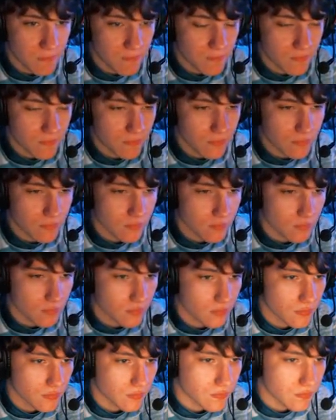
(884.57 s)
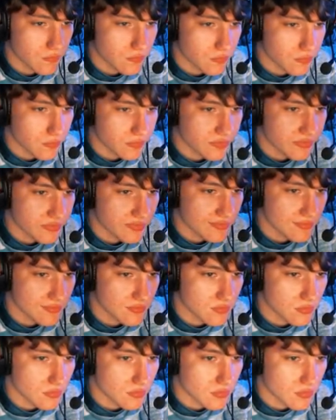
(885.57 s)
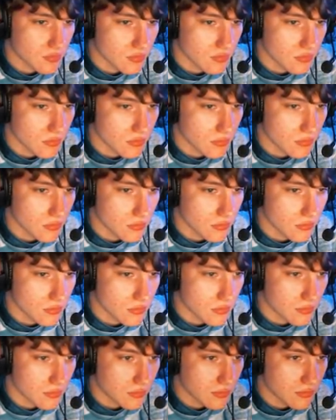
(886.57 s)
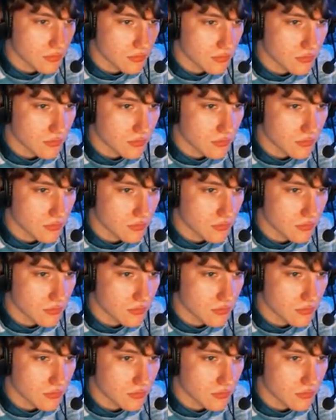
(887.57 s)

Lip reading: (silence)